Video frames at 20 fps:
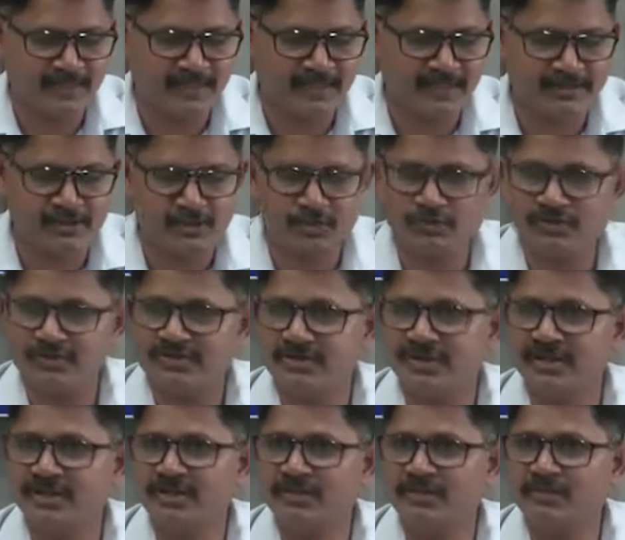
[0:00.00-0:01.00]
The
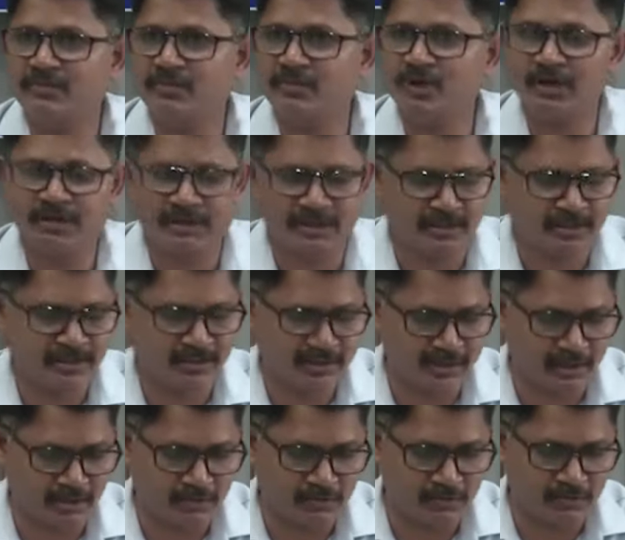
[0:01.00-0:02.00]
situation brought under
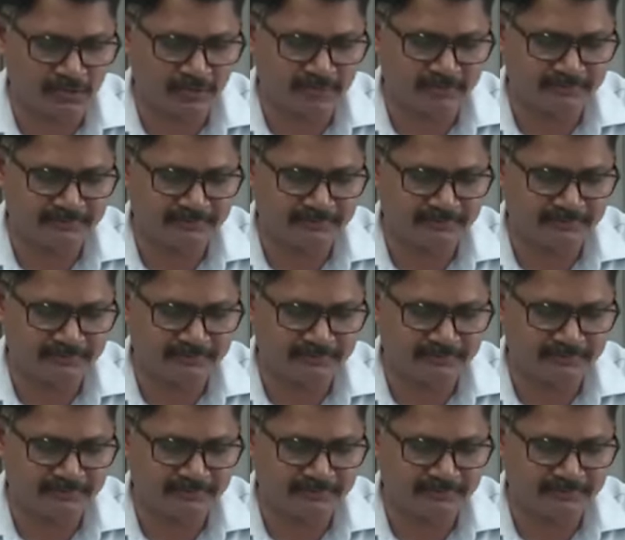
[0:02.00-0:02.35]
control